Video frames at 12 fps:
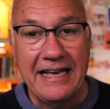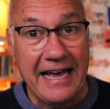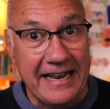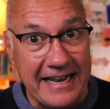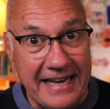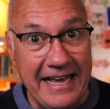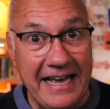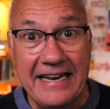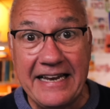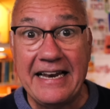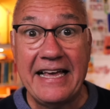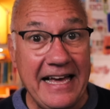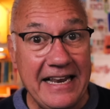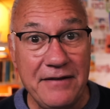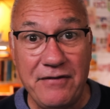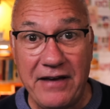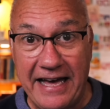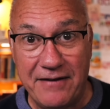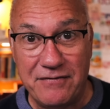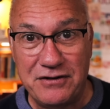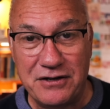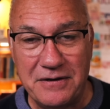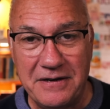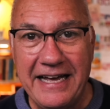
and again and again if you have to.